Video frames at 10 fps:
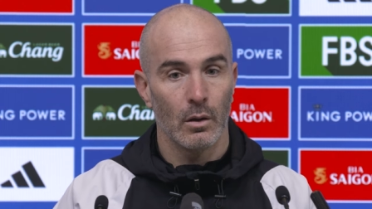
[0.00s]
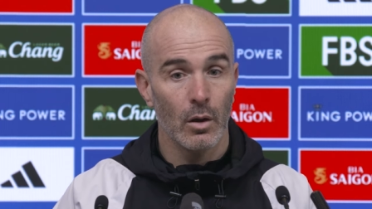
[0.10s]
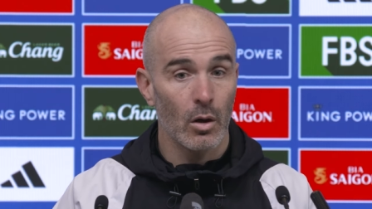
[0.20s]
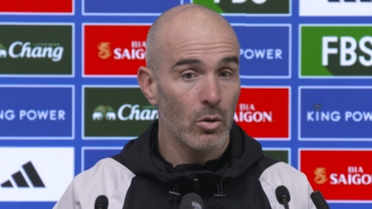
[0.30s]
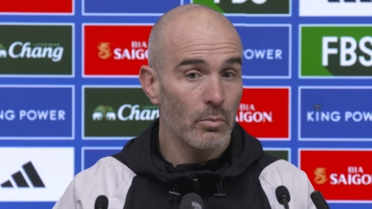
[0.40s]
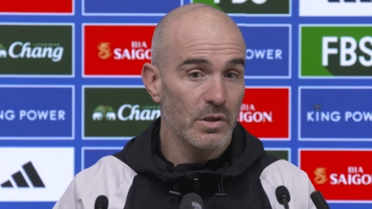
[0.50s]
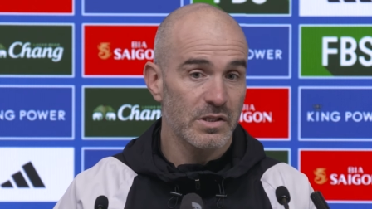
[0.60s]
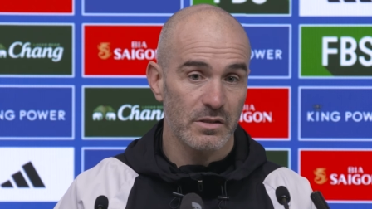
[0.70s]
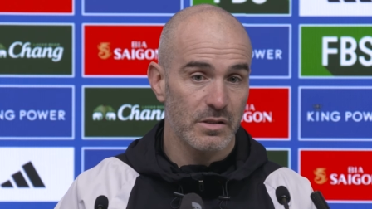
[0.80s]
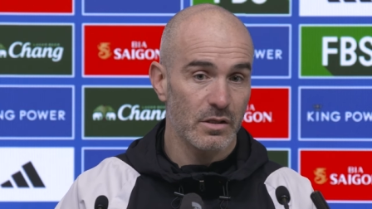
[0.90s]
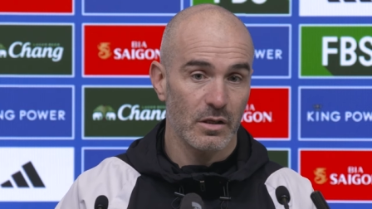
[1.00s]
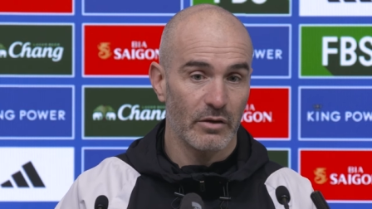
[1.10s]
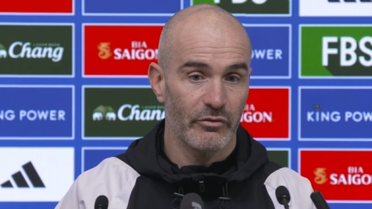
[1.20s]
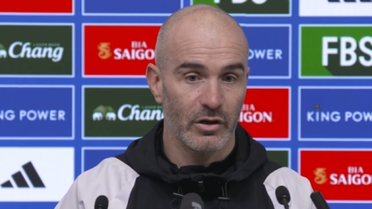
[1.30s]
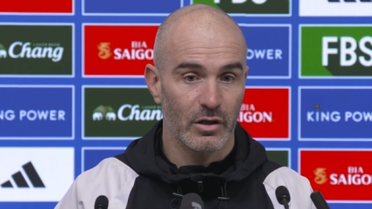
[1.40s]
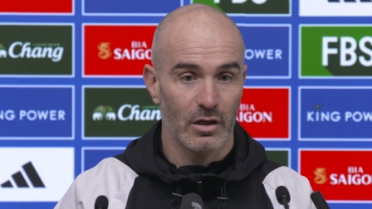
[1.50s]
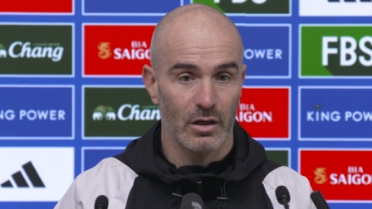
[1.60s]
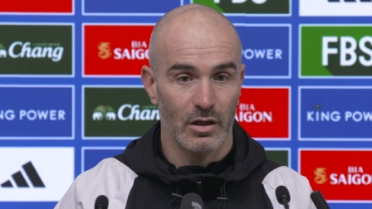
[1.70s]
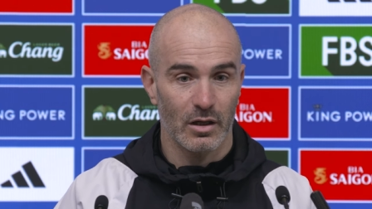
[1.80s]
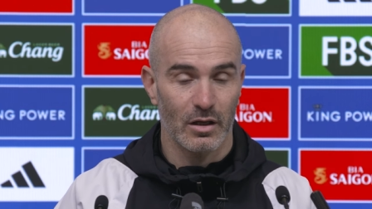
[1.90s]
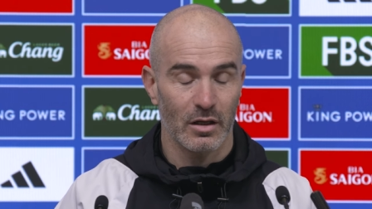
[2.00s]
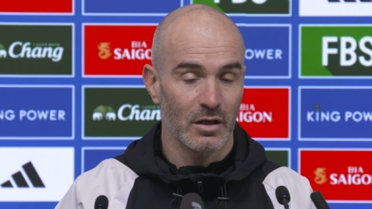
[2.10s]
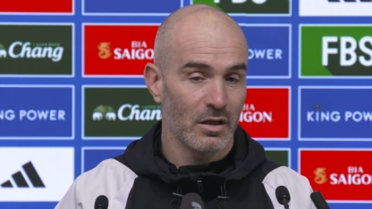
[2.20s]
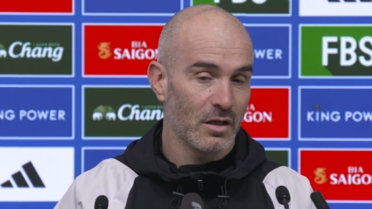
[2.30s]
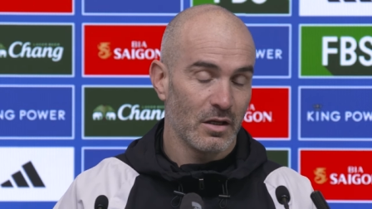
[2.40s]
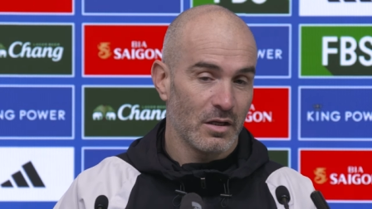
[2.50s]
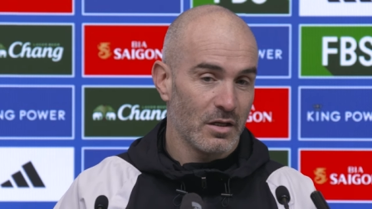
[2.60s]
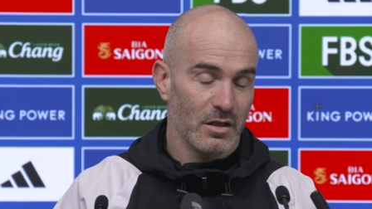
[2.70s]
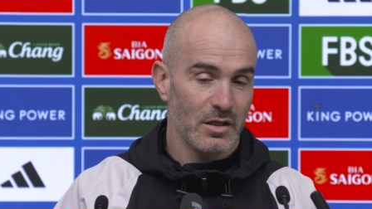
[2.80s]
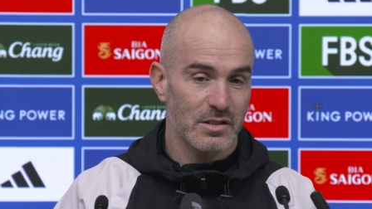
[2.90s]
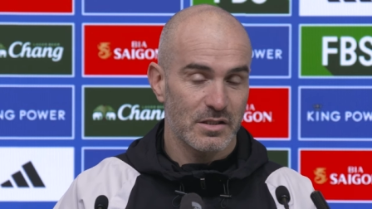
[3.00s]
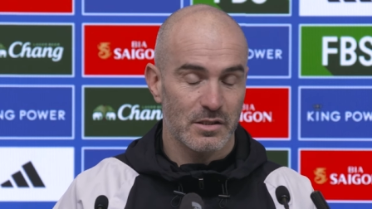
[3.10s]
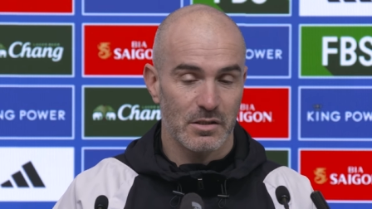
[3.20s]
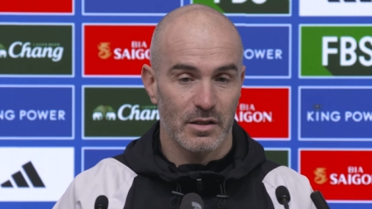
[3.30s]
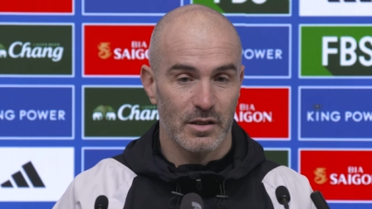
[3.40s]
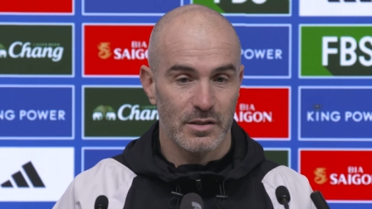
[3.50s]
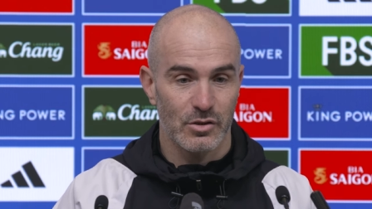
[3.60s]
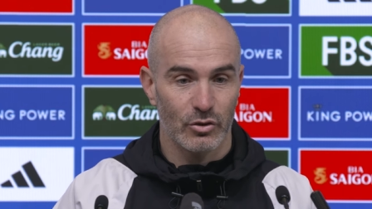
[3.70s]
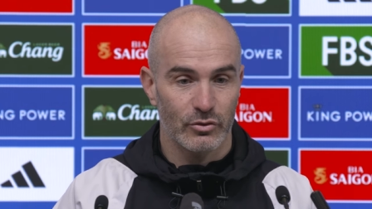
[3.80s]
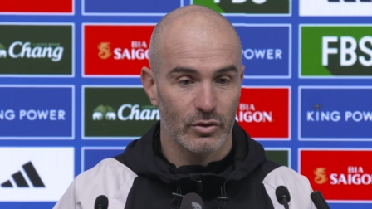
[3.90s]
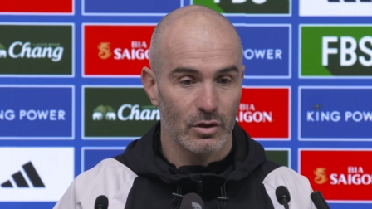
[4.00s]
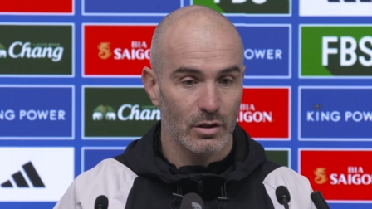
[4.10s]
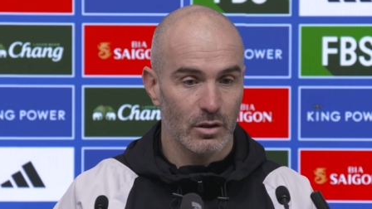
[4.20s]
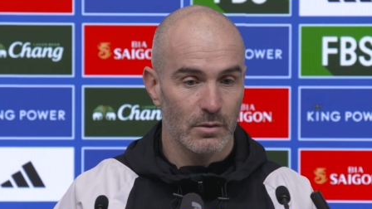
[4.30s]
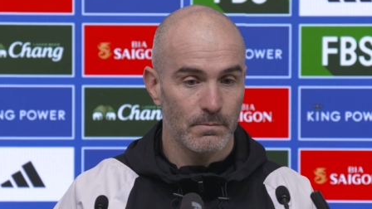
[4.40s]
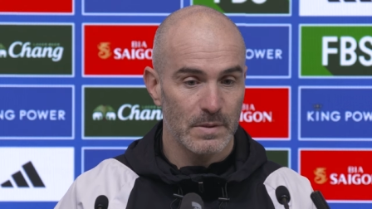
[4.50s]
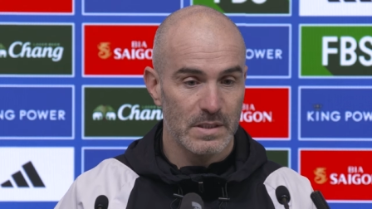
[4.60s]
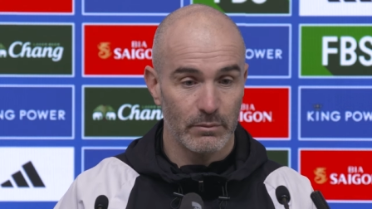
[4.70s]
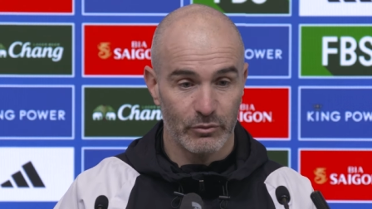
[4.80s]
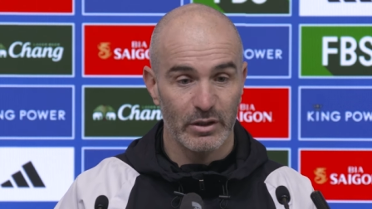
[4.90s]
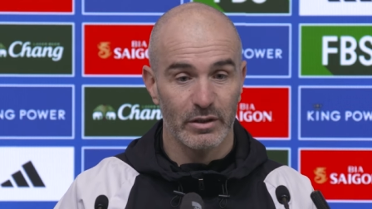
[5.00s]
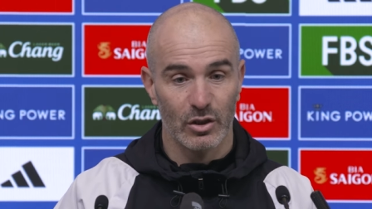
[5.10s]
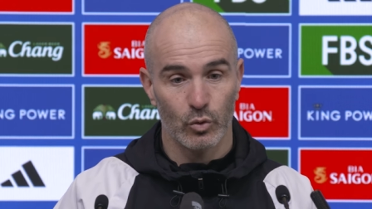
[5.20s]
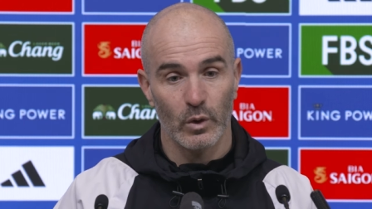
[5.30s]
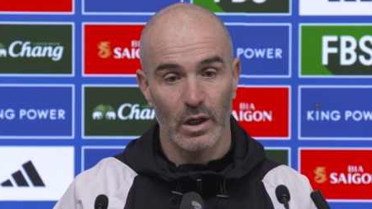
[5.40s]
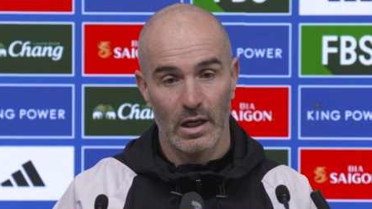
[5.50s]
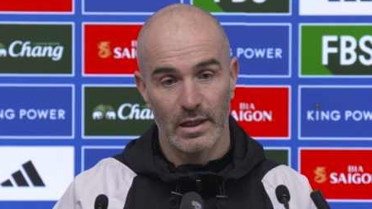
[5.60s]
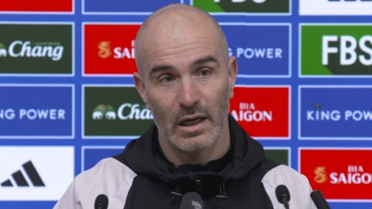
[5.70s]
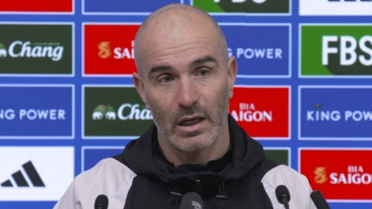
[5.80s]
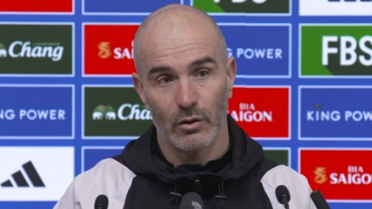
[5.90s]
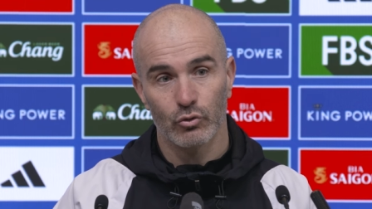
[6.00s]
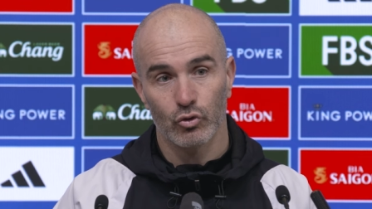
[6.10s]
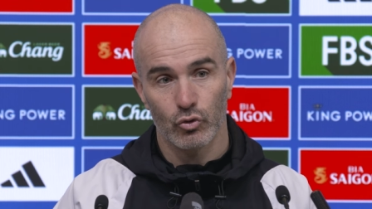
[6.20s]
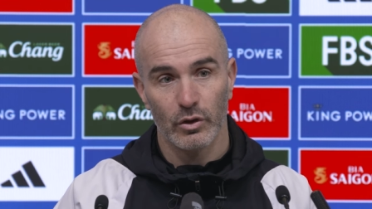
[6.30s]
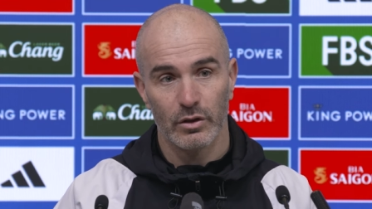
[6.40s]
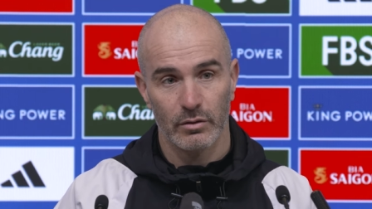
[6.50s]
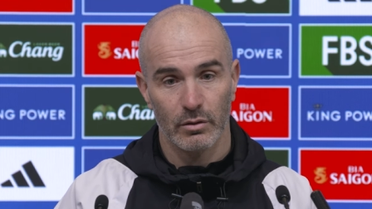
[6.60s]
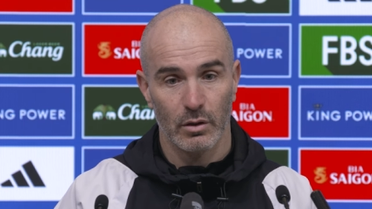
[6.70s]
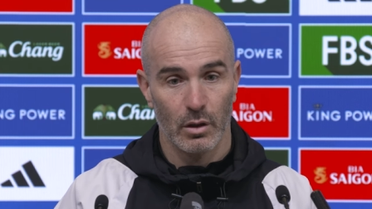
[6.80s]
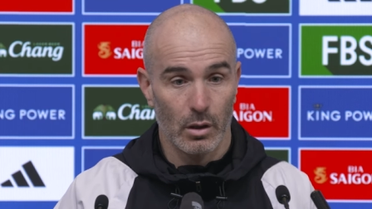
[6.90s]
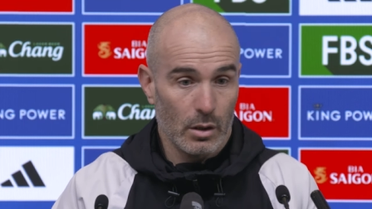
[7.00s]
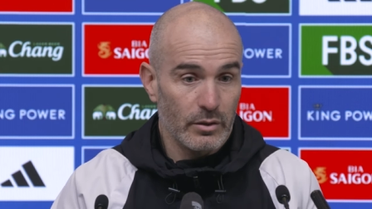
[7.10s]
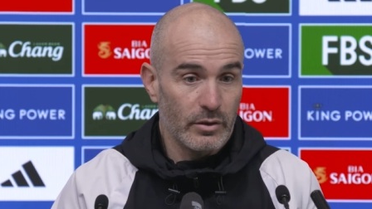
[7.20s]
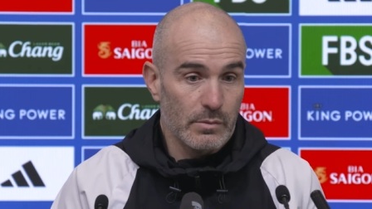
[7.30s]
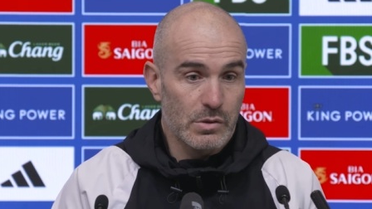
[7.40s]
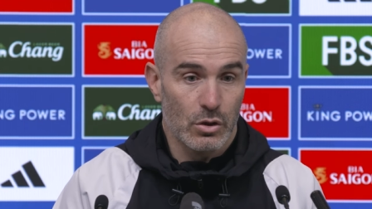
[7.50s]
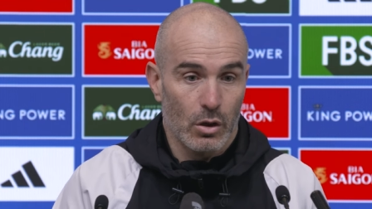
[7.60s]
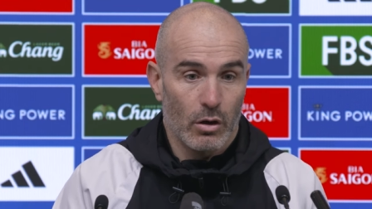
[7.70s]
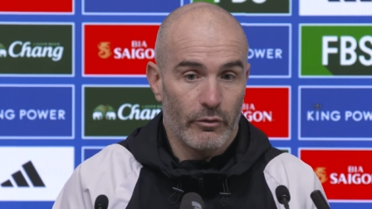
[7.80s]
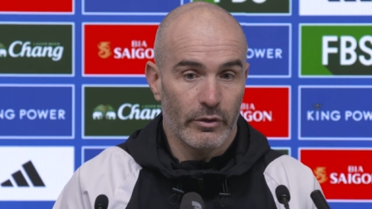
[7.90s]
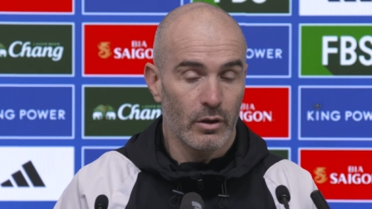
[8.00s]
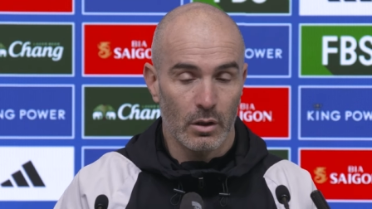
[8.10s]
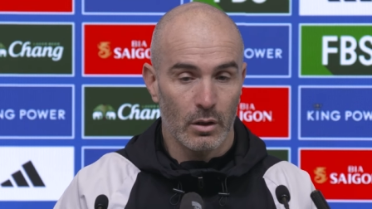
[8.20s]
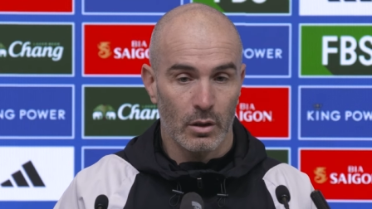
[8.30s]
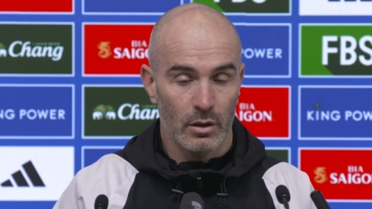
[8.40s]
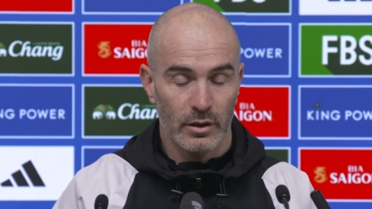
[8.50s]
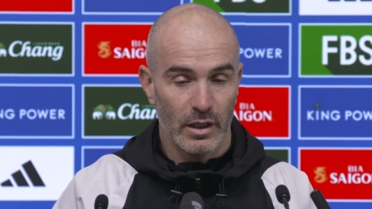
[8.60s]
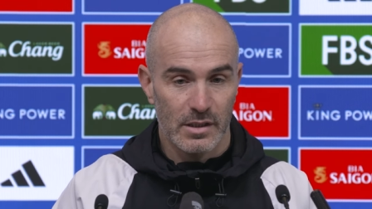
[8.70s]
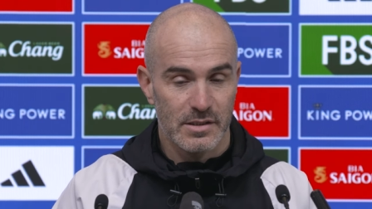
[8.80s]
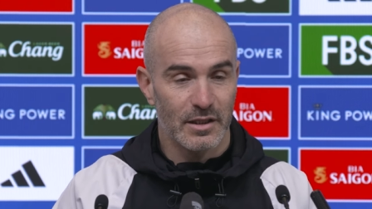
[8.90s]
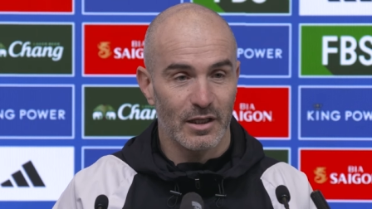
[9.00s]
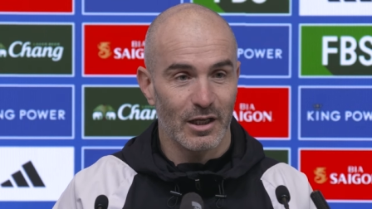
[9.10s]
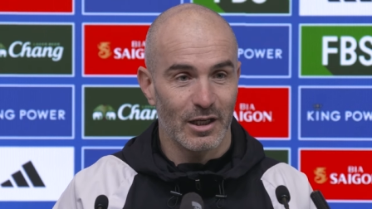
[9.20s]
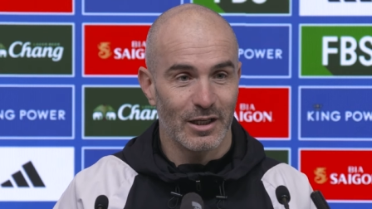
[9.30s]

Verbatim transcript: No, complacency. I think uh, is is not uh, something that we are allowed to do it uh, in terms of there are still